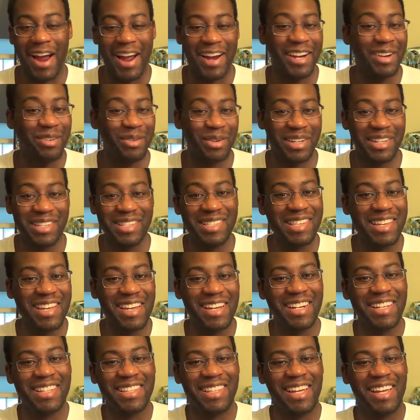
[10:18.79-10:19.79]
I didn't really see
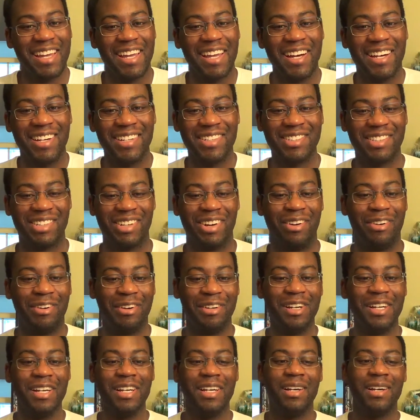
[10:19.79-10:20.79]
anything else,
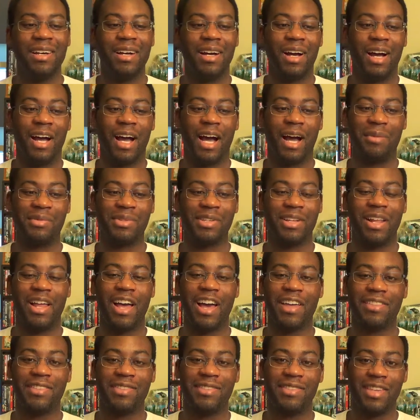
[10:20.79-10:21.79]
so I was
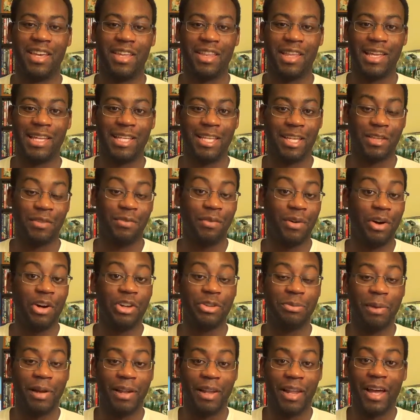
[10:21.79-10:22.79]
glad to see this as far
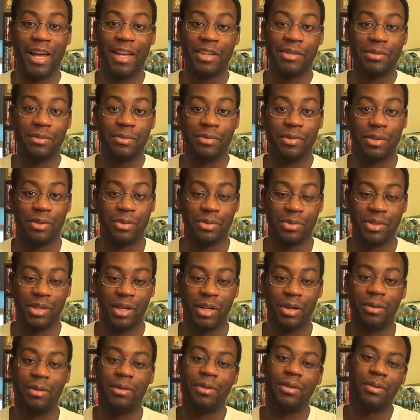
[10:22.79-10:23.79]
as my last review. So